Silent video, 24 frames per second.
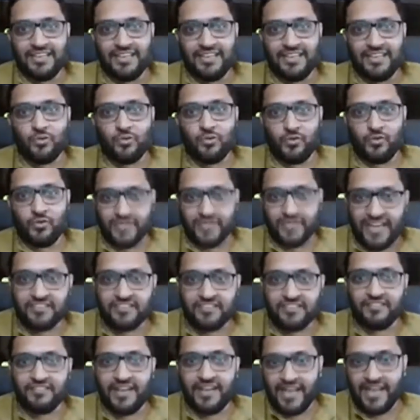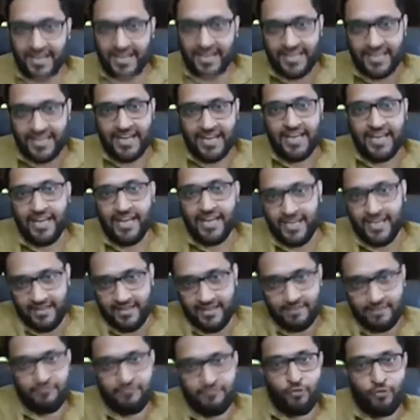So that's why I, I, I
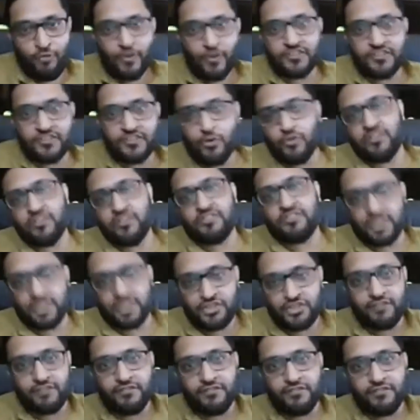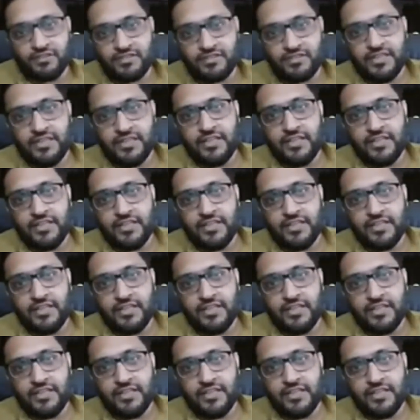focus more on the structure first.